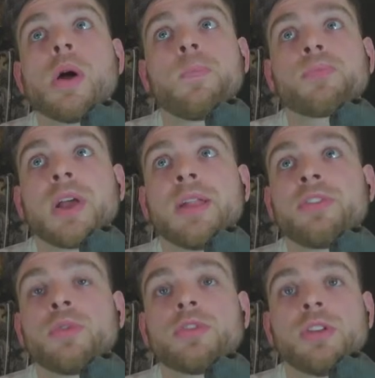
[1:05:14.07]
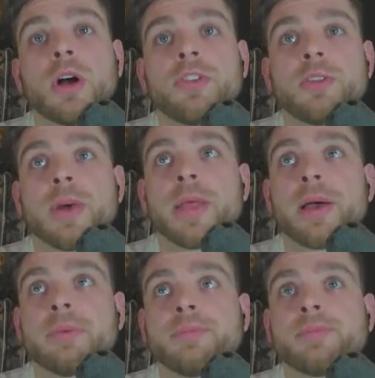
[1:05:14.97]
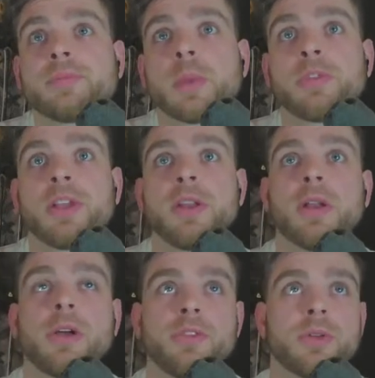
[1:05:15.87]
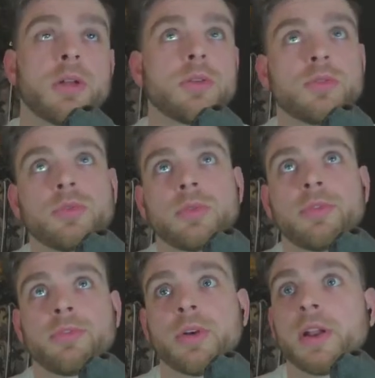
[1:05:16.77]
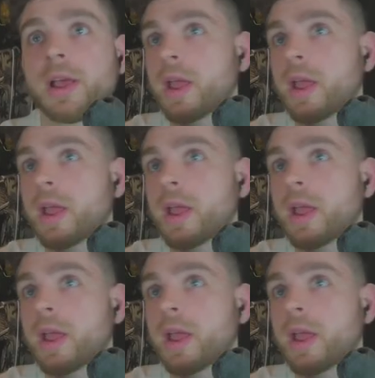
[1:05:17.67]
I'll have to talk to Nigel about that. I'm seeing Nigel on Friday.